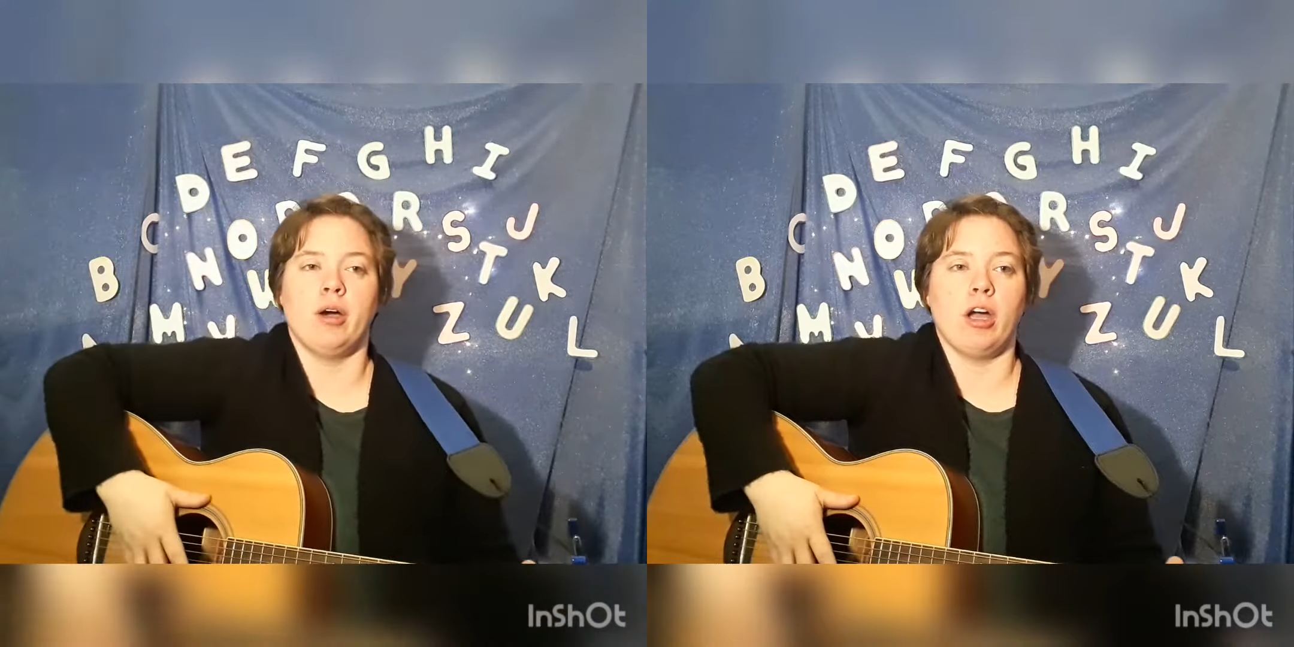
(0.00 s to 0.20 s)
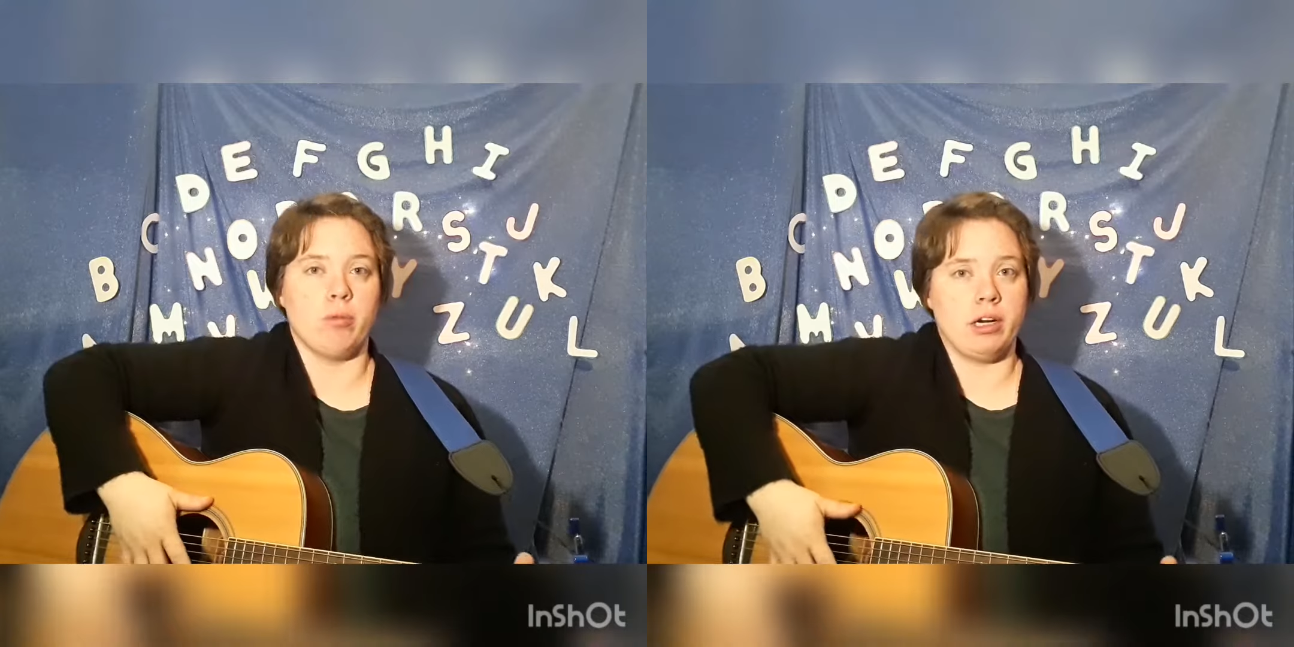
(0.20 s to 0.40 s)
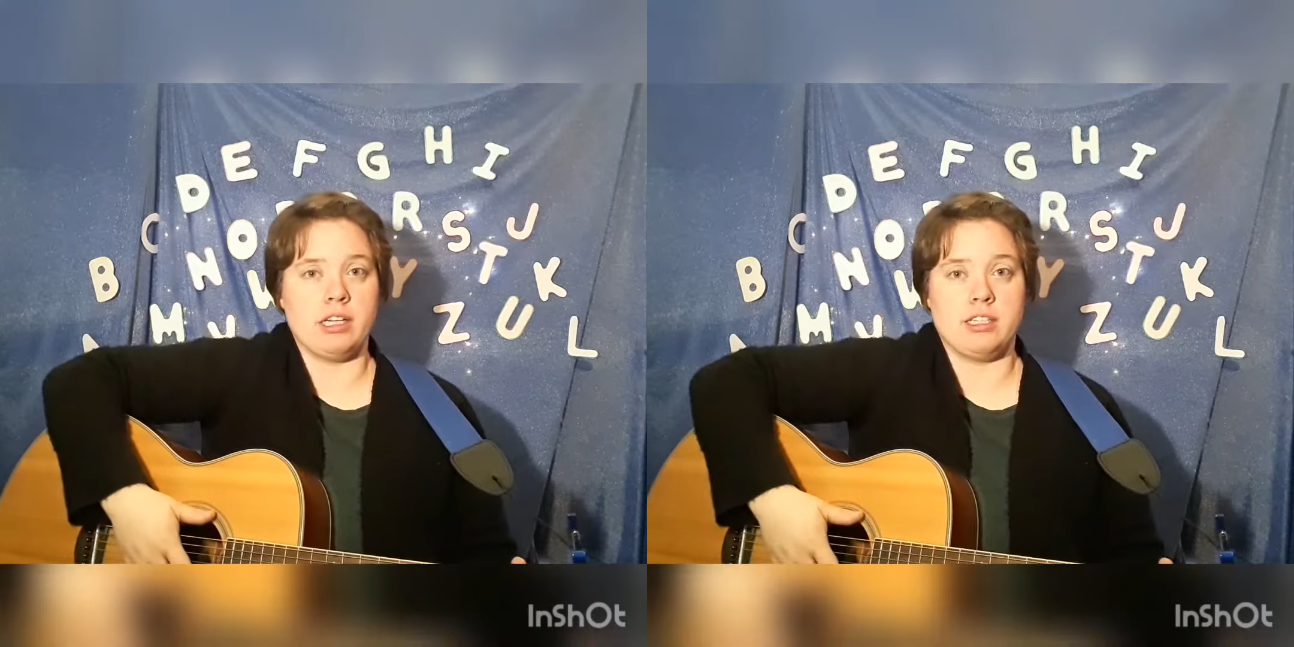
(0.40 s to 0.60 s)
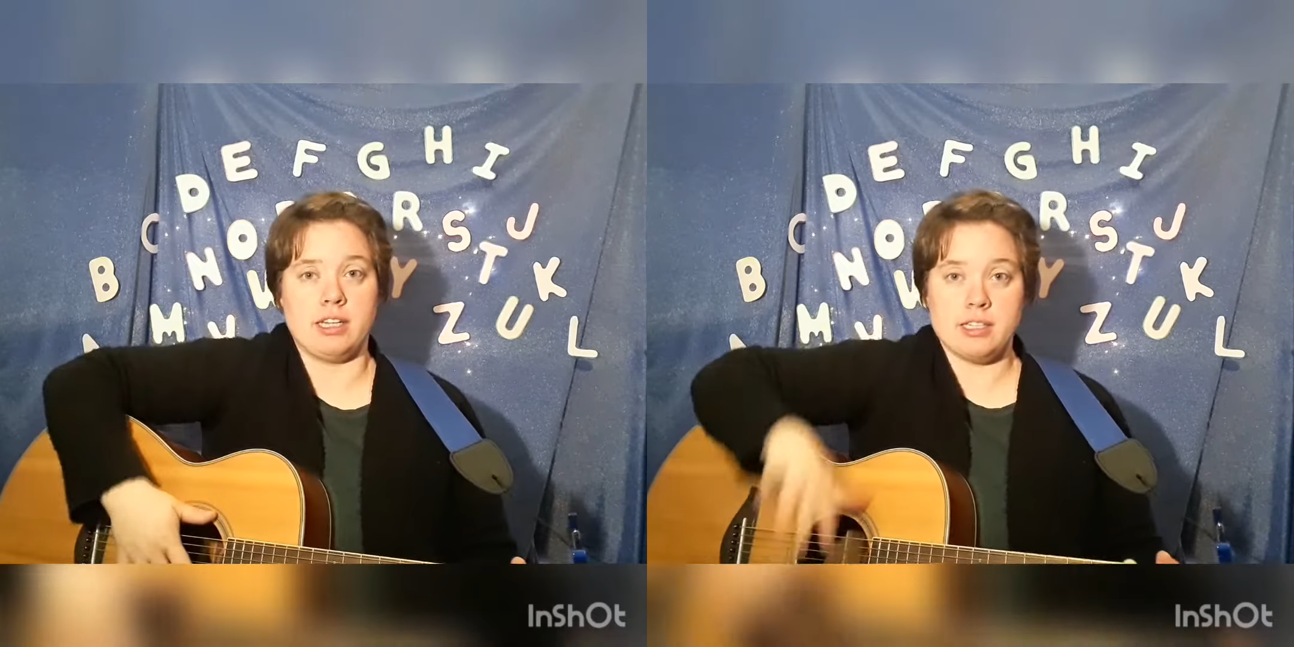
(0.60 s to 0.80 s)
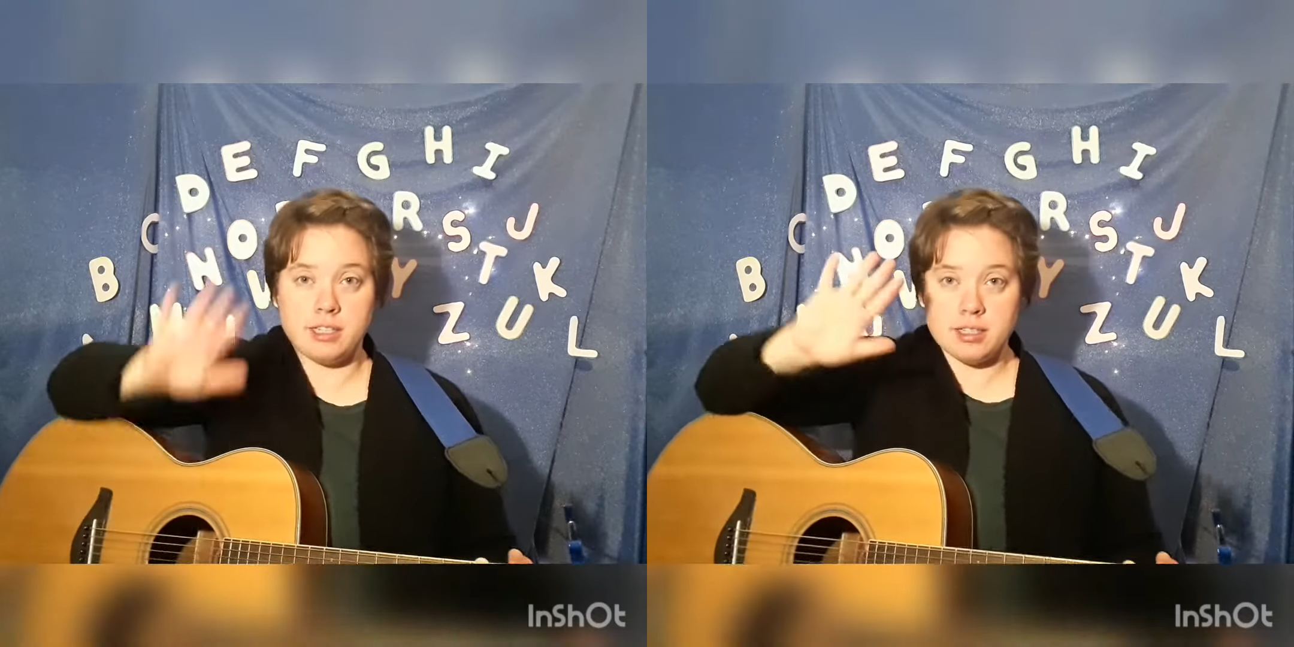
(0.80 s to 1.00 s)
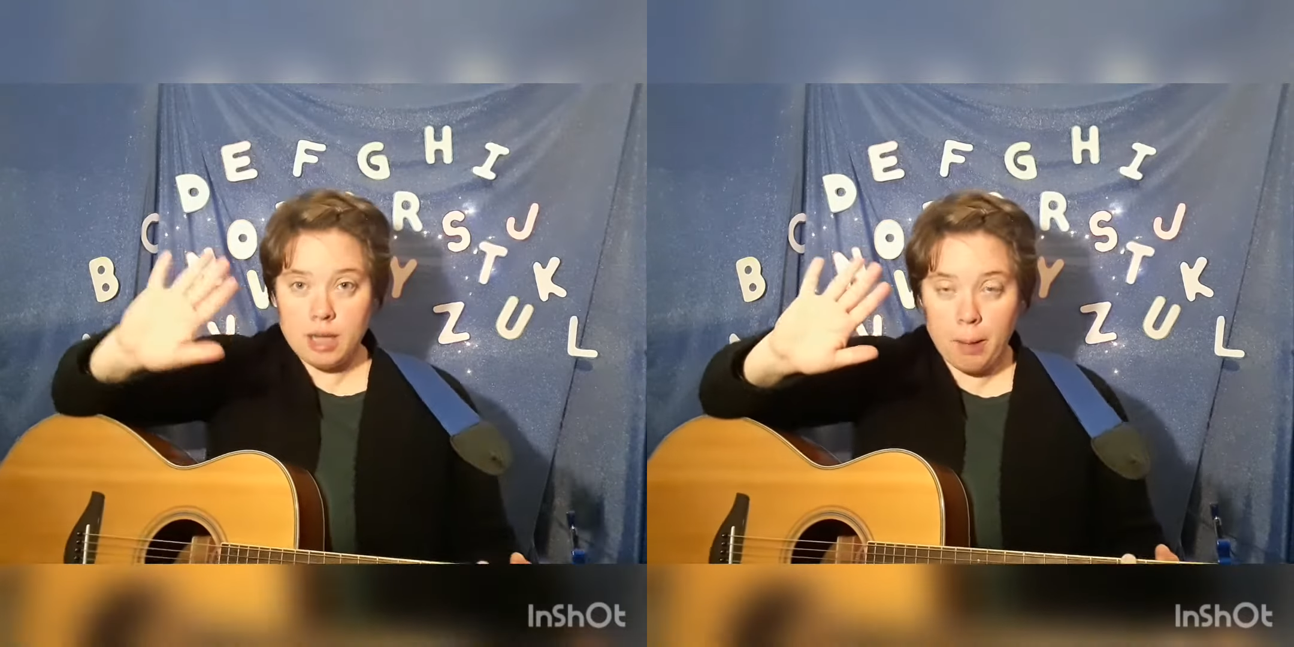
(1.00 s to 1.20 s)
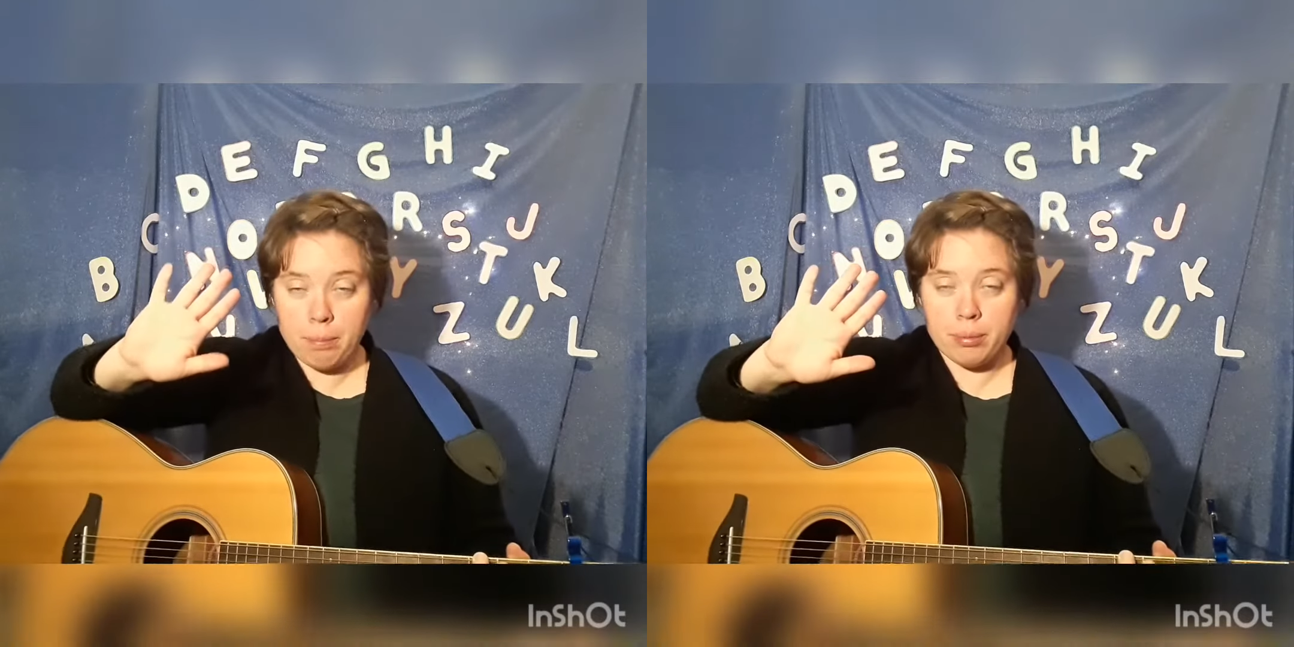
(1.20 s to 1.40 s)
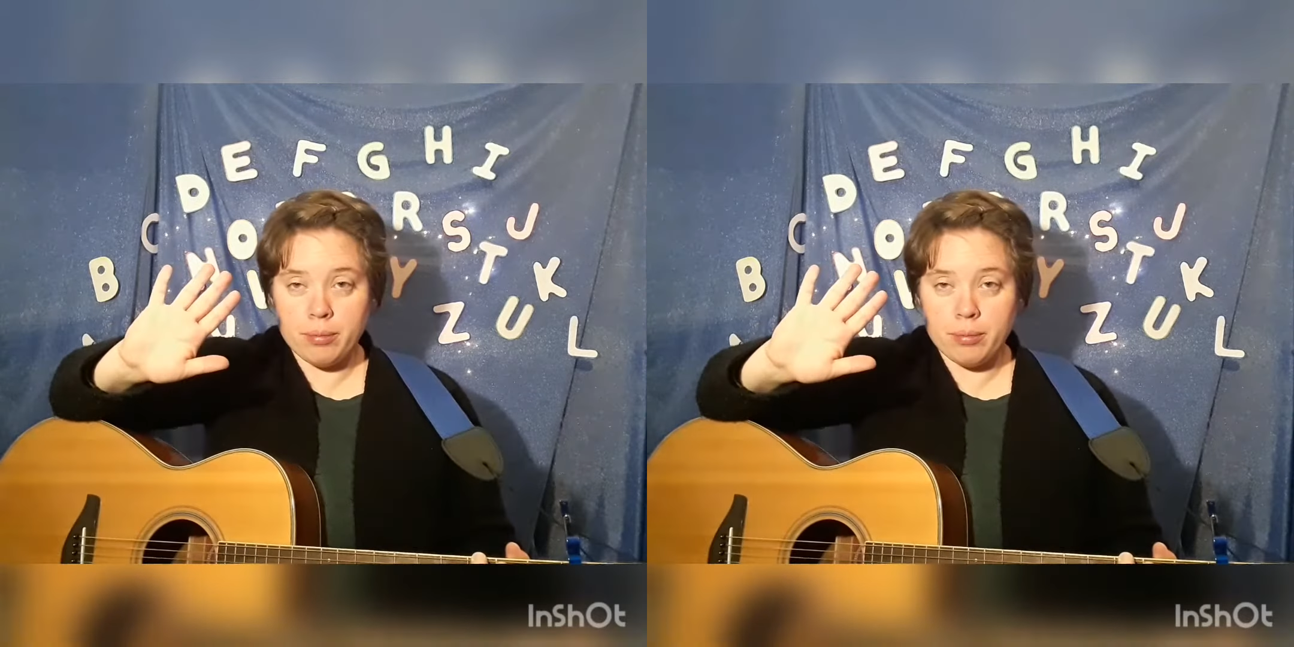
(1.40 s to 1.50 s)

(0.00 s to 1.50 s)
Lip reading: And when I say stop,